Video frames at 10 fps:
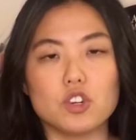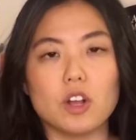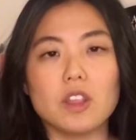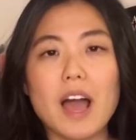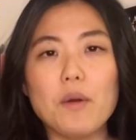
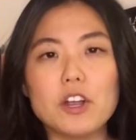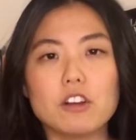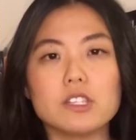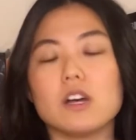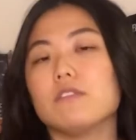allowing
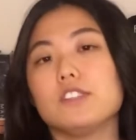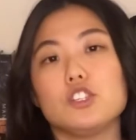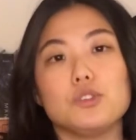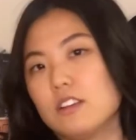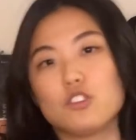ourselves
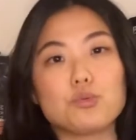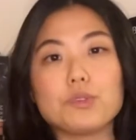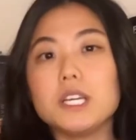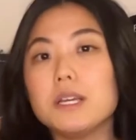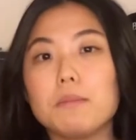to
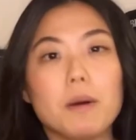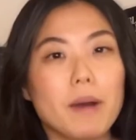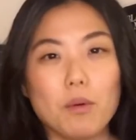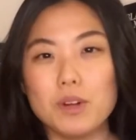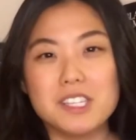dream about
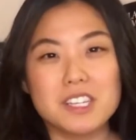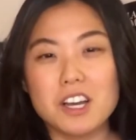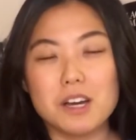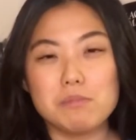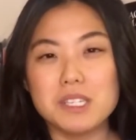what's to
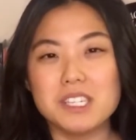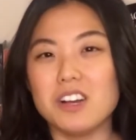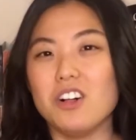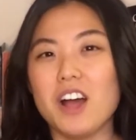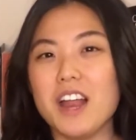come
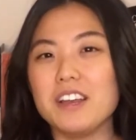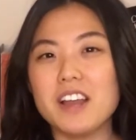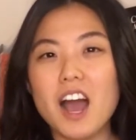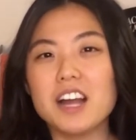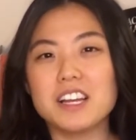still and
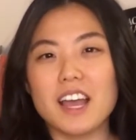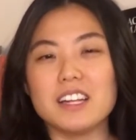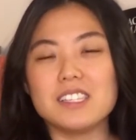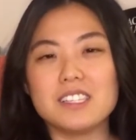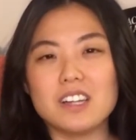not get
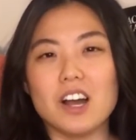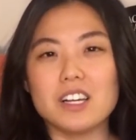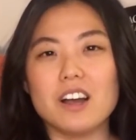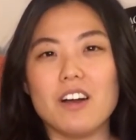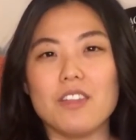stuck
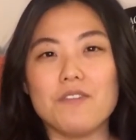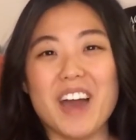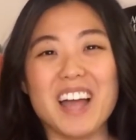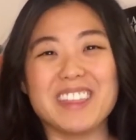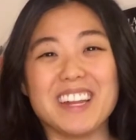on the
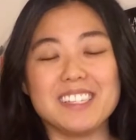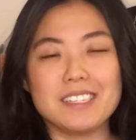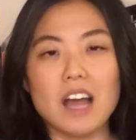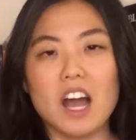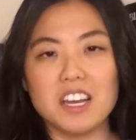fact that it's
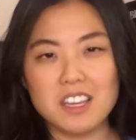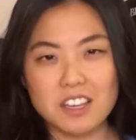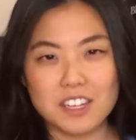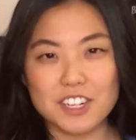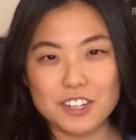not
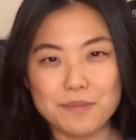here.